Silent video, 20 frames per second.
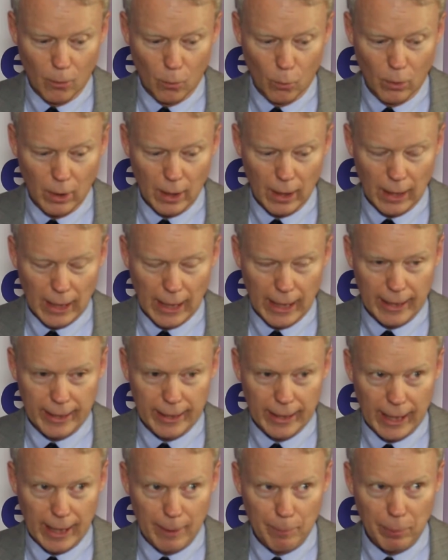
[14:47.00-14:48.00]
Well,
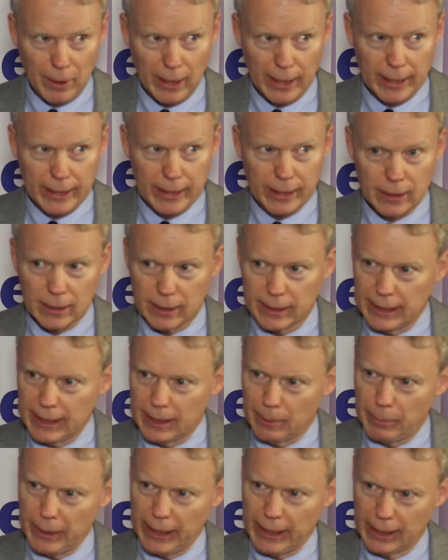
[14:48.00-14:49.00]
I plead guilty
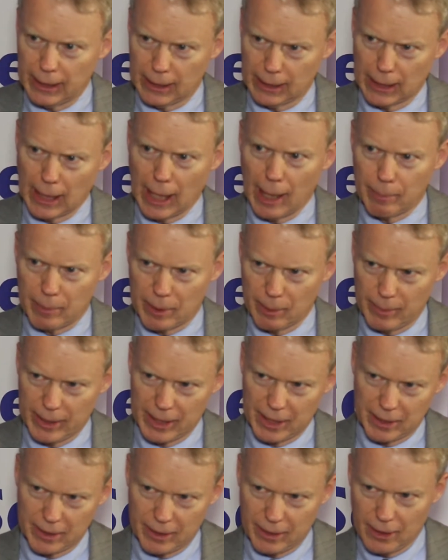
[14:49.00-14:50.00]
to being an
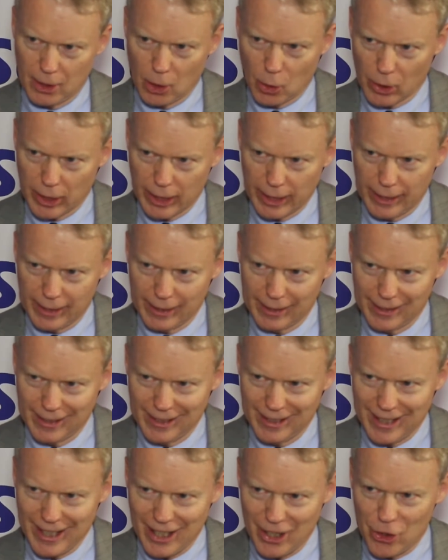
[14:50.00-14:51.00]
optimist, okay?
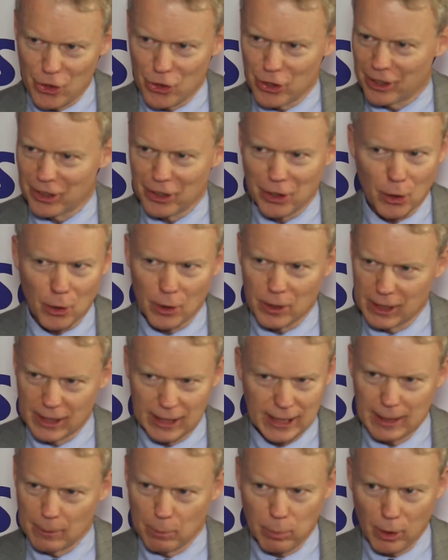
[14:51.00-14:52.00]
You shouldn't go into
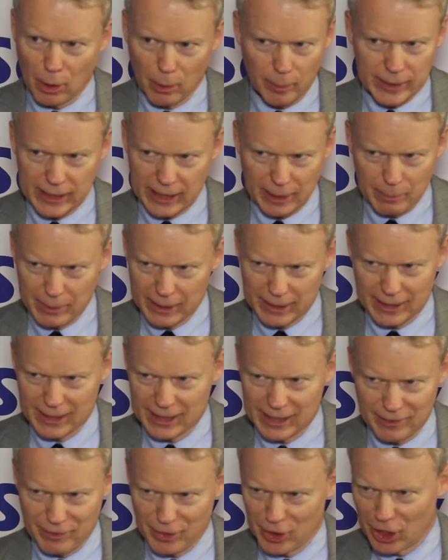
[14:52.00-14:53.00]
the diplomacy
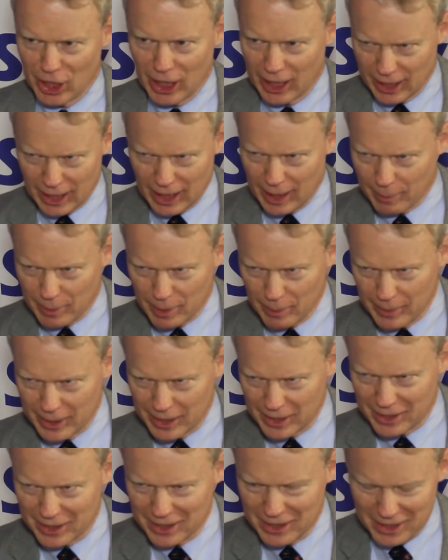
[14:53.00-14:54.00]
business if you're not an
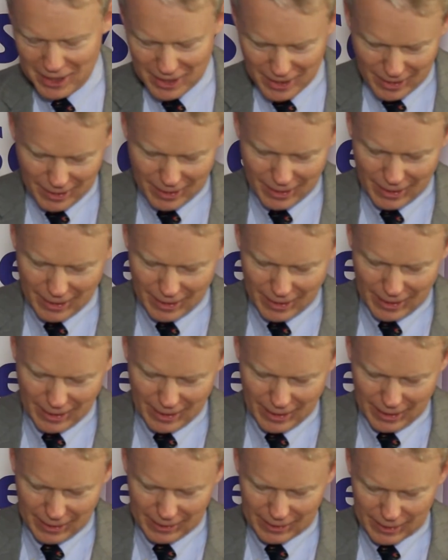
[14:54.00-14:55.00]
optimist.
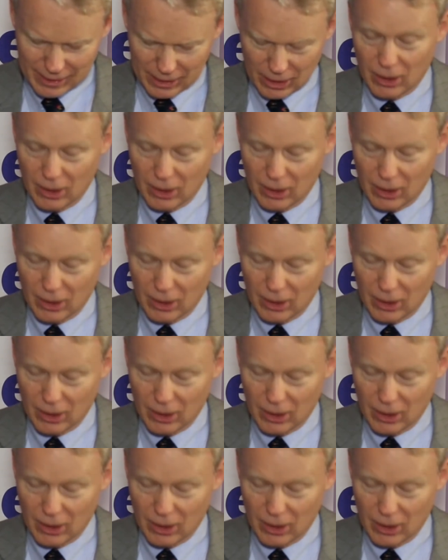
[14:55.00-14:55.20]
But